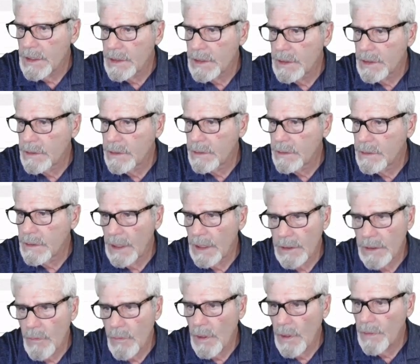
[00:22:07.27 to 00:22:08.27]
has
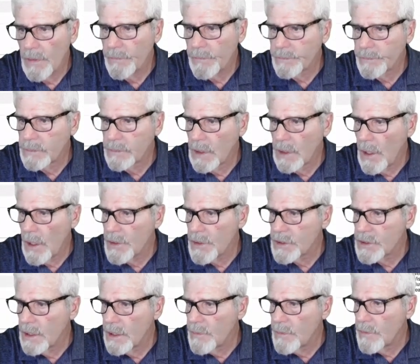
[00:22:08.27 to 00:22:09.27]
got quite a
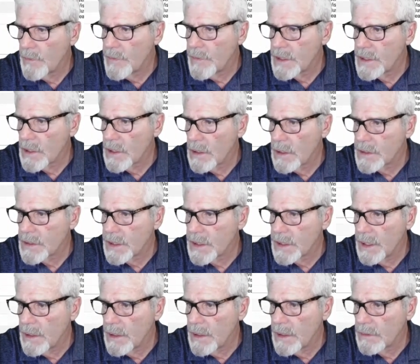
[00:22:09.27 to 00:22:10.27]
large number of results
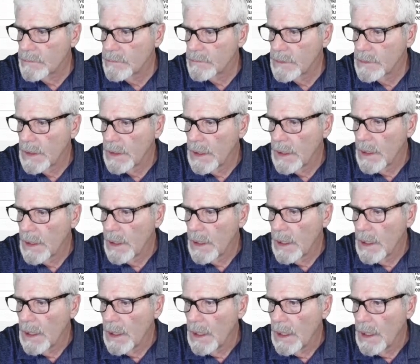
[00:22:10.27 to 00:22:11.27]
here.
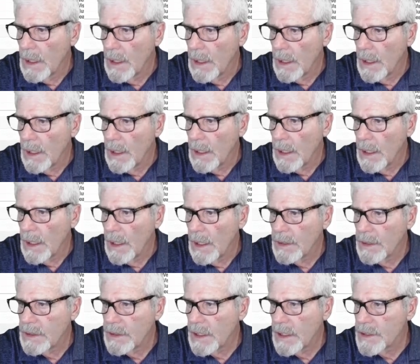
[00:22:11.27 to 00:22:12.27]

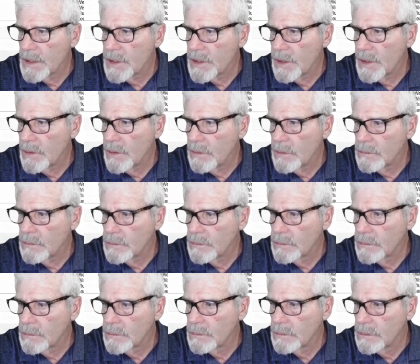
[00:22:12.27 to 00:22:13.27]
It tells you
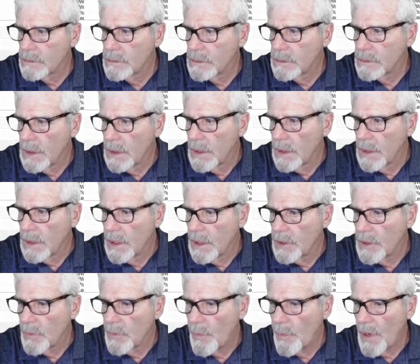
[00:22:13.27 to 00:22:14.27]

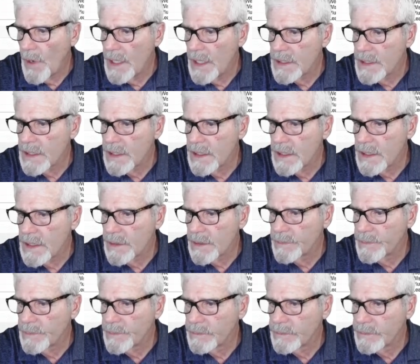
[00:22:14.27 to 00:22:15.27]
the
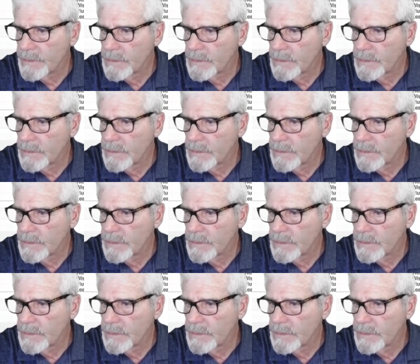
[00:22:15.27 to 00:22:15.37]
prices,